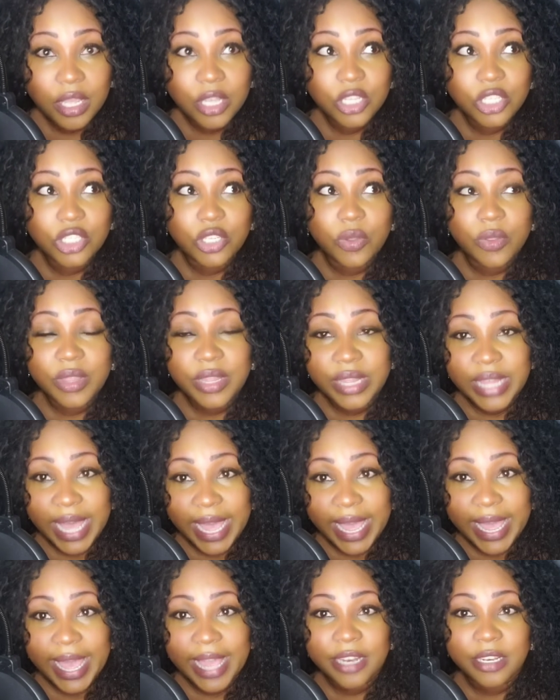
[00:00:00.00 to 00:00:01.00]
So
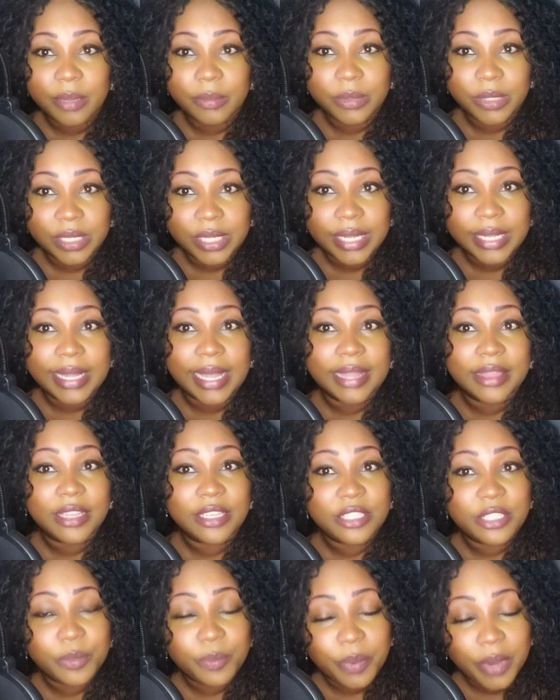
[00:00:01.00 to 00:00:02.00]
they end up looking like the
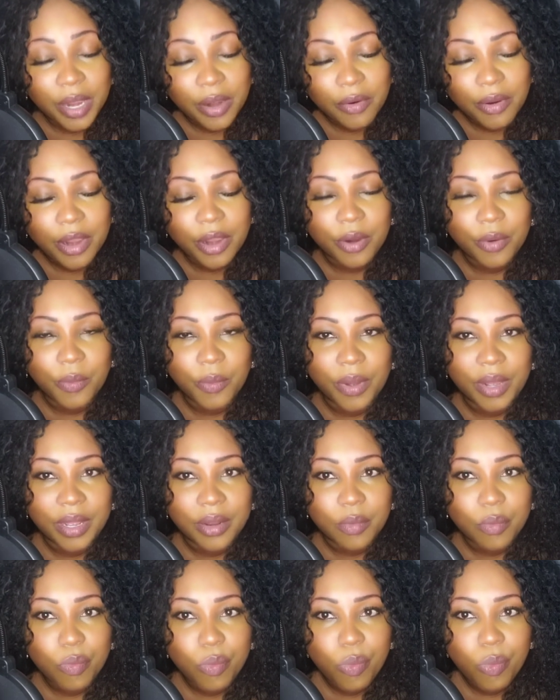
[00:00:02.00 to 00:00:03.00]
superior
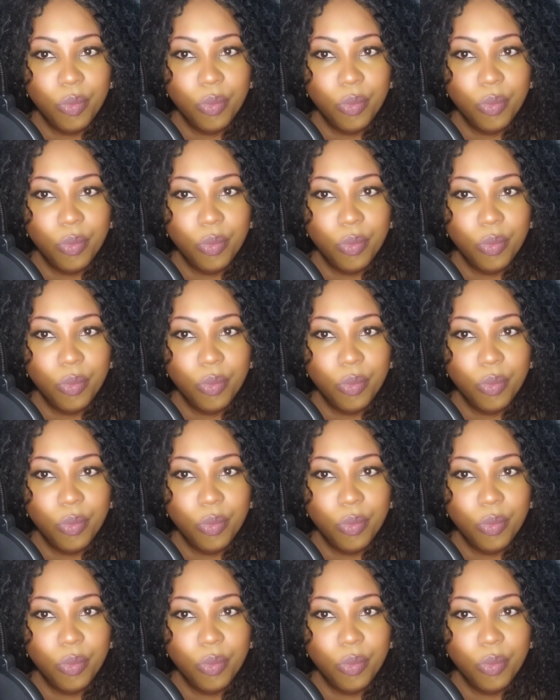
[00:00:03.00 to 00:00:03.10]
one.